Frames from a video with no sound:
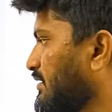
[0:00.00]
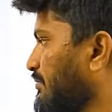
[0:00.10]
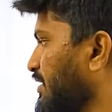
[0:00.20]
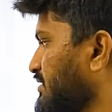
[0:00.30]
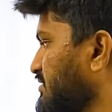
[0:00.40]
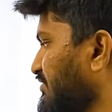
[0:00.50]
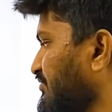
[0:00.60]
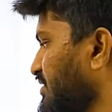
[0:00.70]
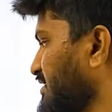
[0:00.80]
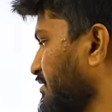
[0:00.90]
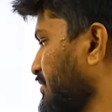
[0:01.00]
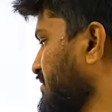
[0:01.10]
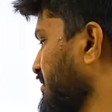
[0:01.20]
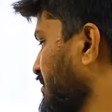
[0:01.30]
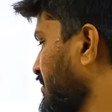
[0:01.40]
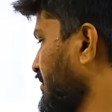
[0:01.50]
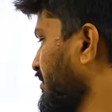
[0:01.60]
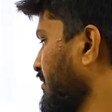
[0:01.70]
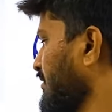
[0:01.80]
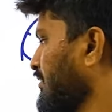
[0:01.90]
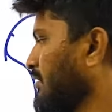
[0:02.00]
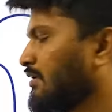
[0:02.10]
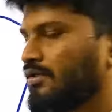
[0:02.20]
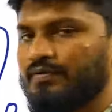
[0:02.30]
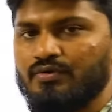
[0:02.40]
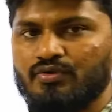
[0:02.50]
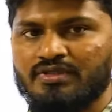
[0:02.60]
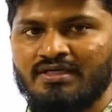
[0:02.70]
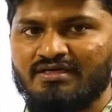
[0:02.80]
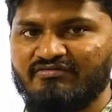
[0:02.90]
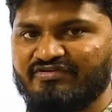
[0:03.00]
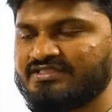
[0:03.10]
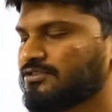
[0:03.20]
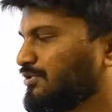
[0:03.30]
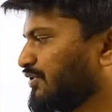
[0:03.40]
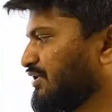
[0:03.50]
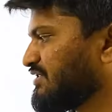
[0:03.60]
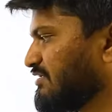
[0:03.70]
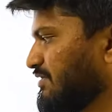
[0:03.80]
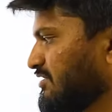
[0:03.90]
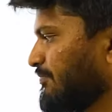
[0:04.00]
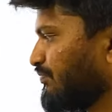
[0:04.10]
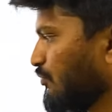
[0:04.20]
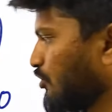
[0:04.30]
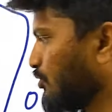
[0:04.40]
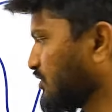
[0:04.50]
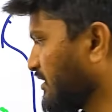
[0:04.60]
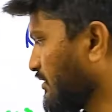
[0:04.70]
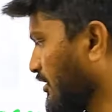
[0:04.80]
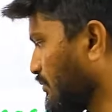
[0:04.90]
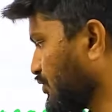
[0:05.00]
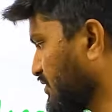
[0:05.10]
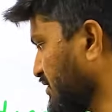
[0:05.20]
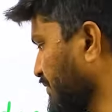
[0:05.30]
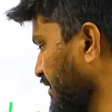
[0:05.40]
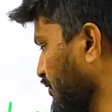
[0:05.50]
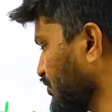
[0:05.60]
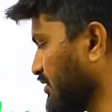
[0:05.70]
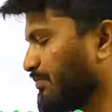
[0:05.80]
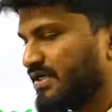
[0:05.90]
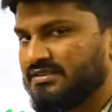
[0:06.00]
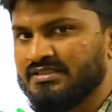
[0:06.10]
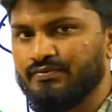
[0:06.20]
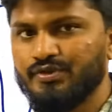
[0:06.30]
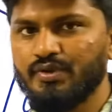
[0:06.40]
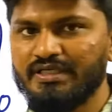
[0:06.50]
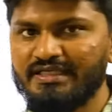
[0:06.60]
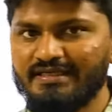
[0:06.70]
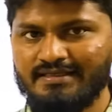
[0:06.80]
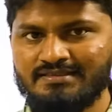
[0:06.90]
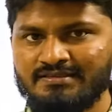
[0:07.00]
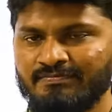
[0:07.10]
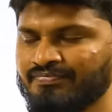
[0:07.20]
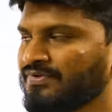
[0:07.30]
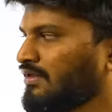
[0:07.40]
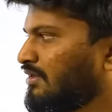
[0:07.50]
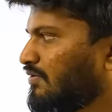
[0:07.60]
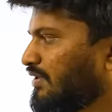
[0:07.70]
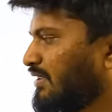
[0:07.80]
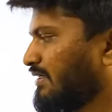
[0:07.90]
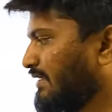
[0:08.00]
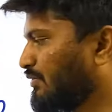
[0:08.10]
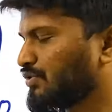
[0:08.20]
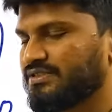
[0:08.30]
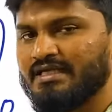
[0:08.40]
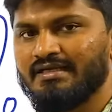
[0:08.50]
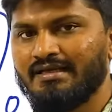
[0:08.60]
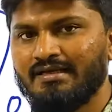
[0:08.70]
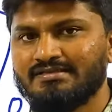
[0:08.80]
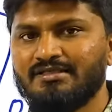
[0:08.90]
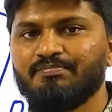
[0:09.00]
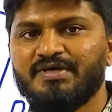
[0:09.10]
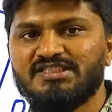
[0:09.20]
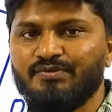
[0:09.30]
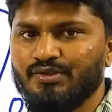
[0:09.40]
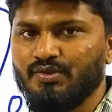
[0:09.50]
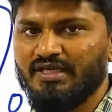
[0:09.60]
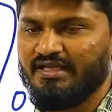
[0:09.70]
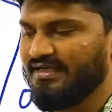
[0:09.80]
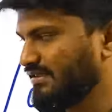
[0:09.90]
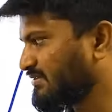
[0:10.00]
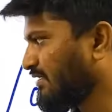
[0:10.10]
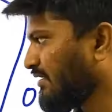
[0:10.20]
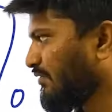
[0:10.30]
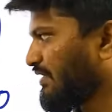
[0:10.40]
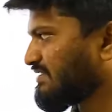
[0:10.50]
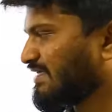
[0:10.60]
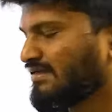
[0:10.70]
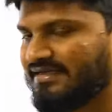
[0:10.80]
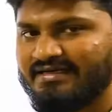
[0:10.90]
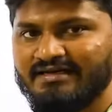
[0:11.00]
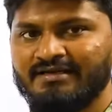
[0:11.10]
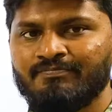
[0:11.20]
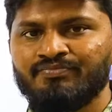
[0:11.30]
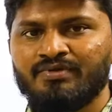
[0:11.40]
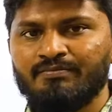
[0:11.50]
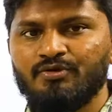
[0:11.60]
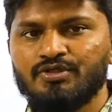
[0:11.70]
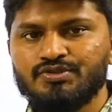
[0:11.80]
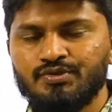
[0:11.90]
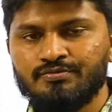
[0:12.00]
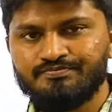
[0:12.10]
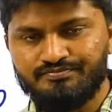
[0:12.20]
images of these animals, you will know the differences between these animals. Bonobos are almost similar to chimpanzees without any hairs. Okay, it looks like a chimpanzee without any hairs, whereas Indri belongs to